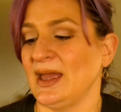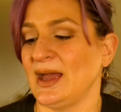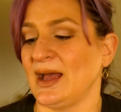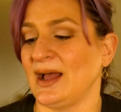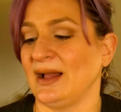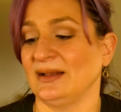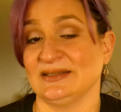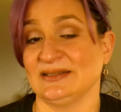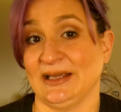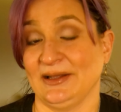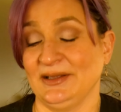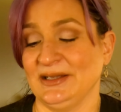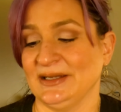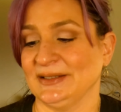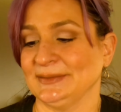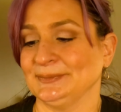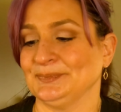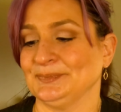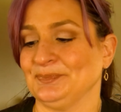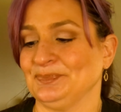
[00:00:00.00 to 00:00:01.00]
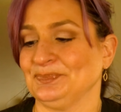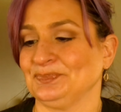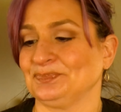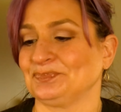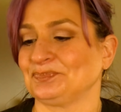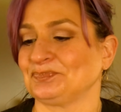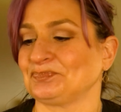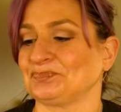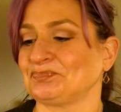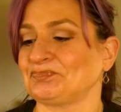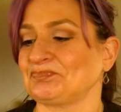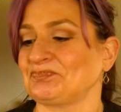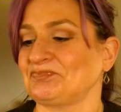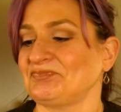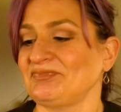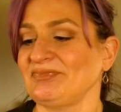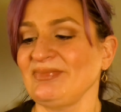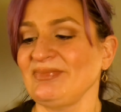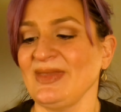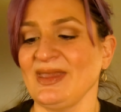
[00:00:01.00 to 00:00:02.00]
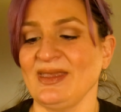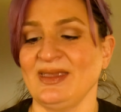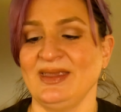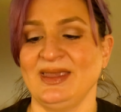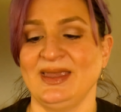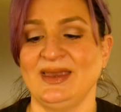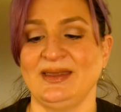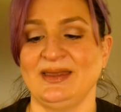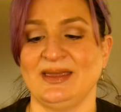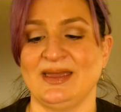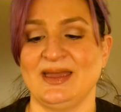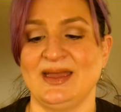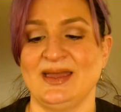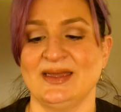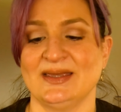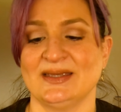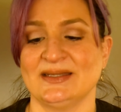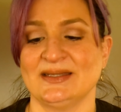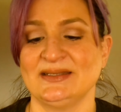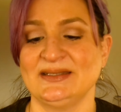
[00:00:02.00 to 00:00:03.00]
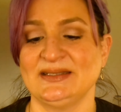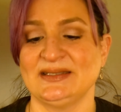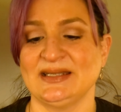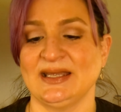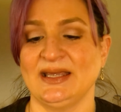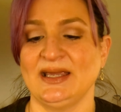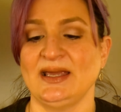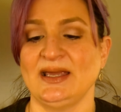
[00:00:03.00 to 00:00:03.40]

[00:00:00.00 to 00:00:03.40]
I'll tell you. It is